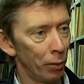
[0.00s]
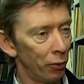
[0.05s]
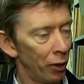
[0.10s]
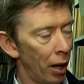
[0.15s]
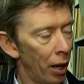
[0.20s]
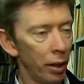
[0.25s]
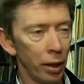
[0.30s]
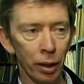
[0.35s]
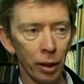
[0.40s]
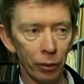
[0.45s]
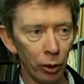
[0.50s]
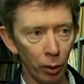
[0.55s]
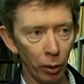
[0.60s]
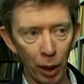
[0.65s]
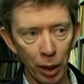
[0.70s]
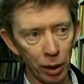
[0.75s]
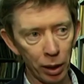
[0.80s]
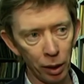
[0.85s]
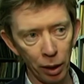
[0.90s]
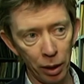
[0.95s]
very
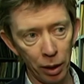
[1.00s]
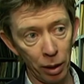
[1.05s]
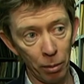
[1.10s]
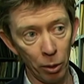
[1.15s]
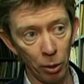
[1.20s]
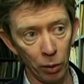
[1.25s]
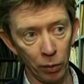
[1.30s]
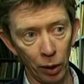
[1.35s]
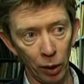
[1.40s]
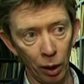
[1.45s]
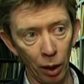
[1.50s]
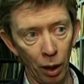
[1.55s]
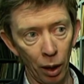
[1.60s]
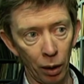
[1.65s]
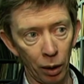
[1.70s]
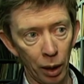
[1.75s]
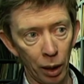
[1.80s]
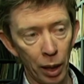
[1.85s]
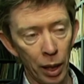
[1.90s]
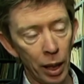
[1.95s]
influential as he moved along.